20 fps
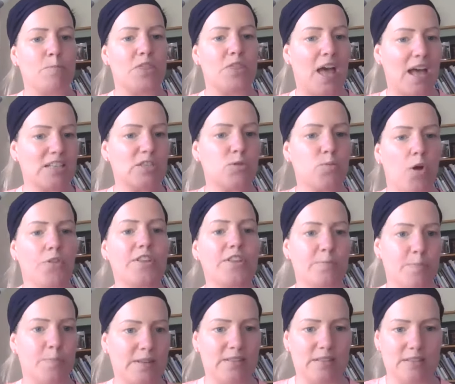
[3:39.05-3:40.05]
That's what
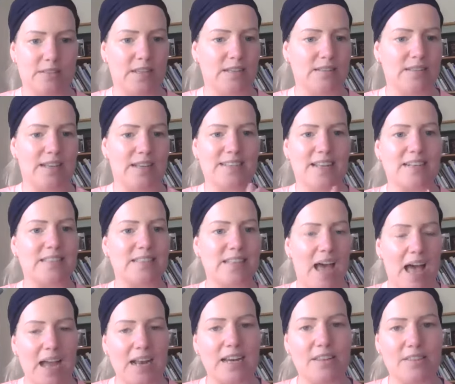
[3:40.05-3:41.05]
this business is. It's
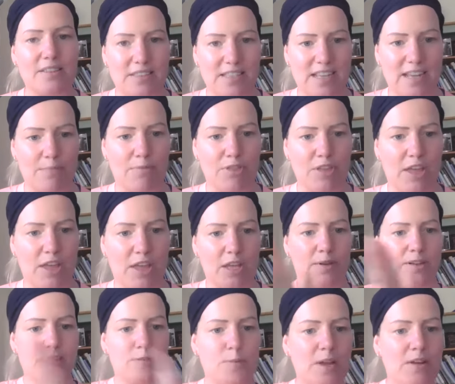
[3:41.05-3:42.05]
exactly the same thing.
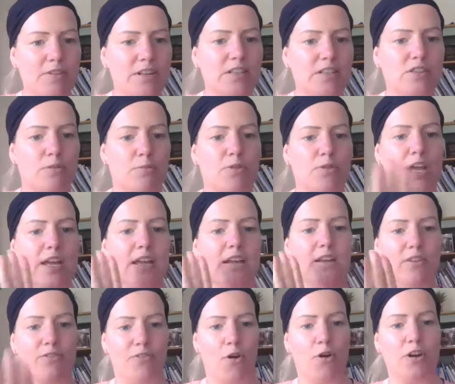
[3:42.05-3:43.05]
You experience something,
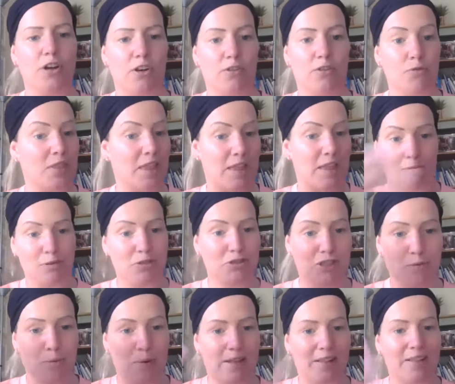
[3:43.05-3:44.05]
you fall in love with it, which
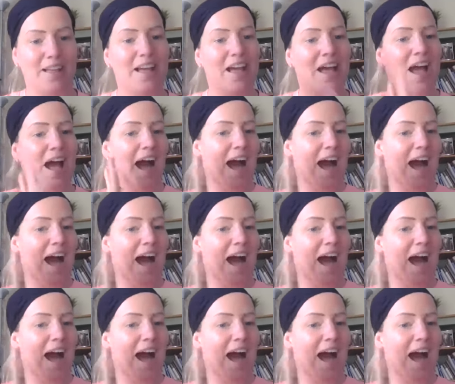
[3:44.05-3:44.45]
you will,